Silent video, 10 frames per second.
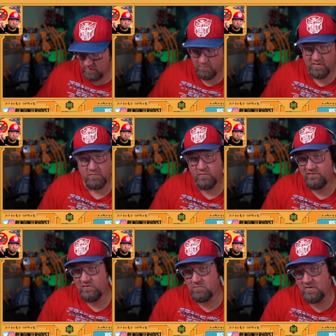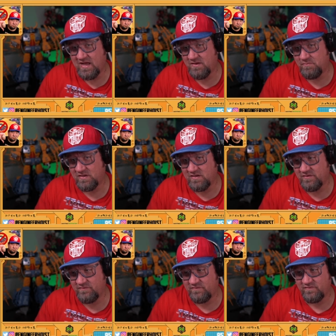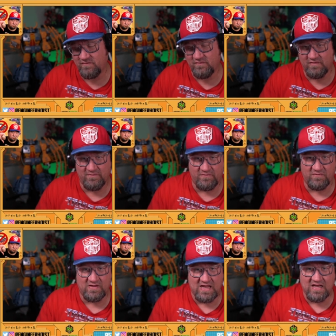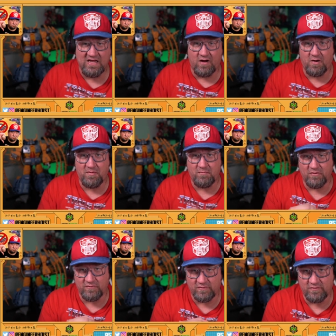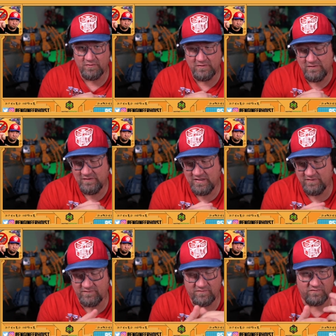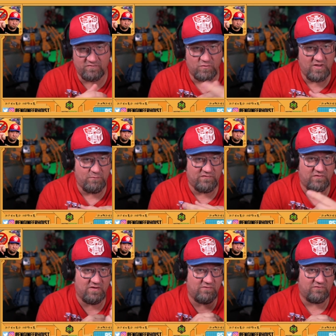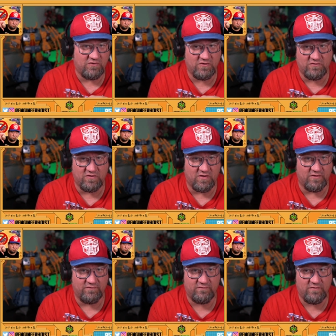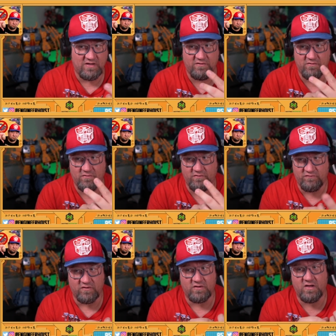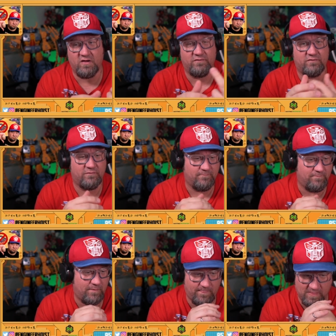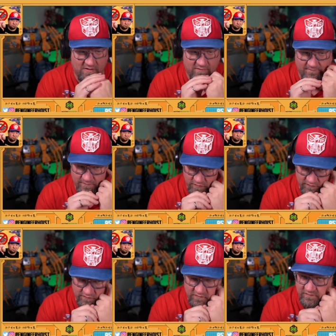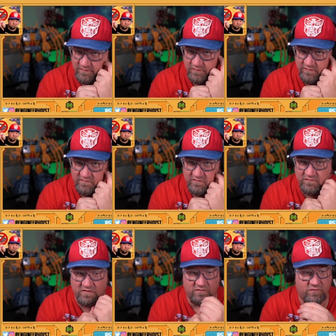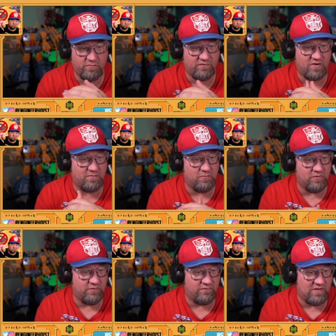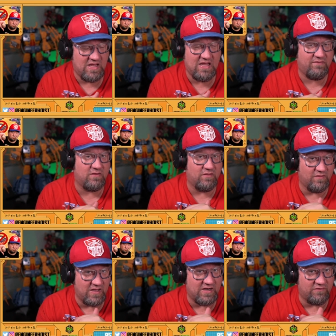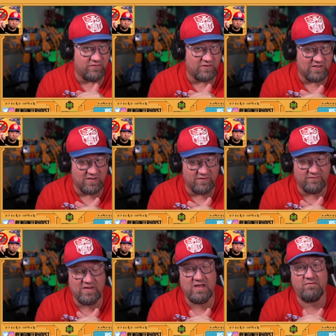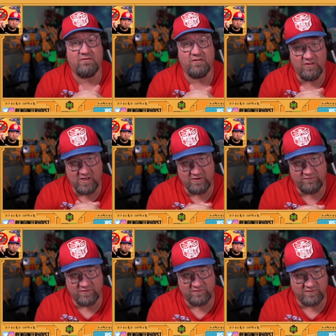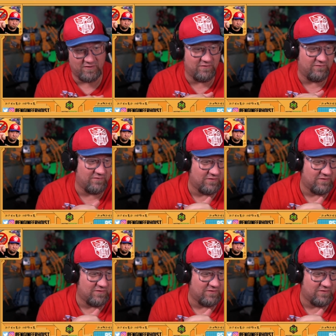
people will still buy it because if there's any army builder, it's the sweeps and the Sharkticons and the Junkions. Those are your Transformers army builders. I have a lot of Junkions. I have a lot of Sharkticons.